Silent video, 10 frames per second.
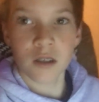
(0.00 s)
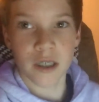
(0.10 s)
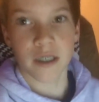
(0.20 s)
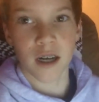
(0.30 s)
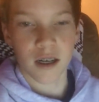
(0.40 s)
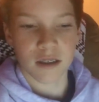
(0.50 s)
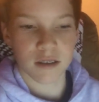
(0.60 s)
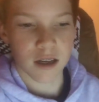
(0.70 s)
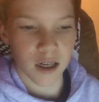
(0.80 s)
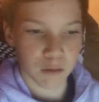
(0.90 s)
Okay
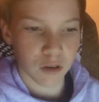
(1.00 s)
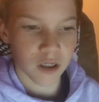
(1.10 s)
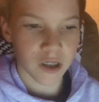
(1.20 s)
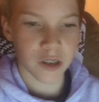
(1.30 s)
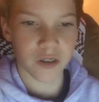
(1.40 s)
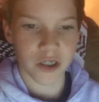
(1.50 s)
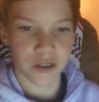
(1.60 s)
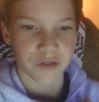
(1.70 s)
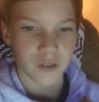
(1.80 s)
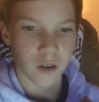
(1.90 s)
guys, I'm going to end
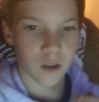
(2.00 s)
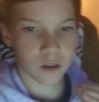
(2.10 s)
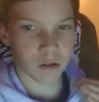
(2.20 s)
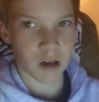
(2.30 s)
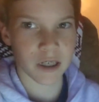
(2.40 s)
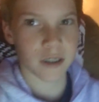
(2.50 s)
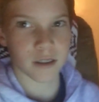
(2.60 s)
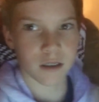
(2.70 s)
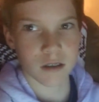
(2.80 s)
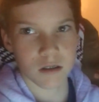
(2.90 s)
this vlog
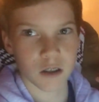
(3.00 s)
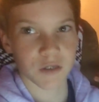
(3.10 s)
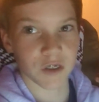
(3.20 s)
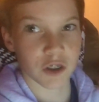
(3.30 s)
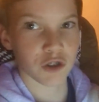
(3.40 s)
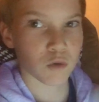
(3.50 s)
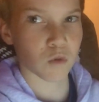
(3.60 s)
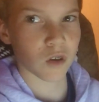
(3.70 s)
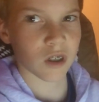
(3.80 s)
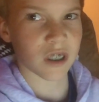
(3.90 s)
right here. Sorry if it's
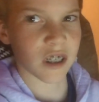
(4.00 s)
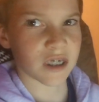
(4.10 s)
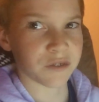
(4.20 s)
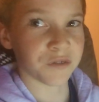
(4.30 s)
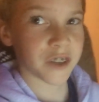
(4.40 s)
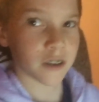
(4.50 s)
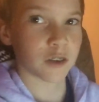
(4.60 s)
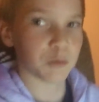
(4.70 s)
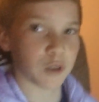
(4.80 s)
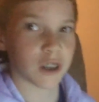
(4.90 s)
short and I didn't
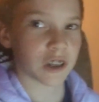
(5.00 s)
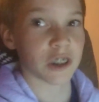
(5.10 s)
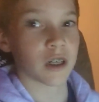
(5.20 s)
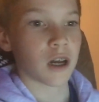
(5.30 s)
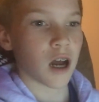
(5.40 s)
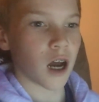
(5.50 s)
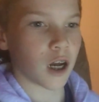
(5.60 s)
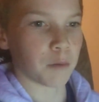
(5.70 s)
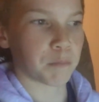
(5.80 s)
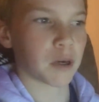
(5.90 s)
video too much.
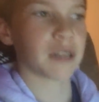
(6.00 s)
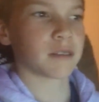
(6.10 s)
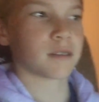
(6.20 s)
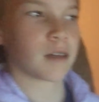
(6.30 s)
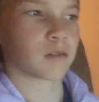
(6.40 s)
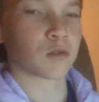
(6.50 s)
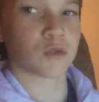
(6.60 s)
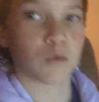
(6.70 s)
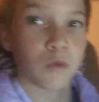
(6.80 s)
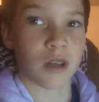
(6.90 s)
I practiced
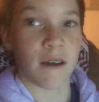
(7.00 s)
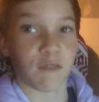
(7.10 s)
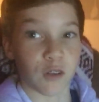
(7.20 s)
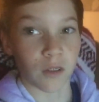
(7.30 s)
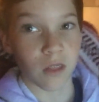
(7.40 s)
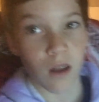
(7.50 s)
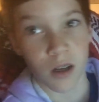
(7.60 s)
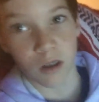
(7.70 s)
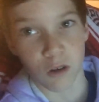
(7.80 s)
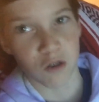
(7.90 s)
after school and I have a
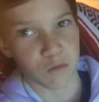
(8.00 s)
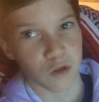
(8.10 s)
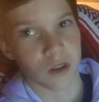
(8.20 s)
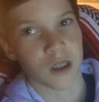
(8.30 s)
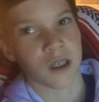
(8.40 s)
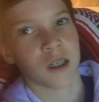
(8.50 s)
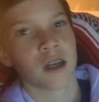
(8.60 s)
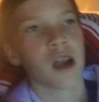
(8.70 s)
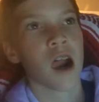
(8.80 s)
lot of homework.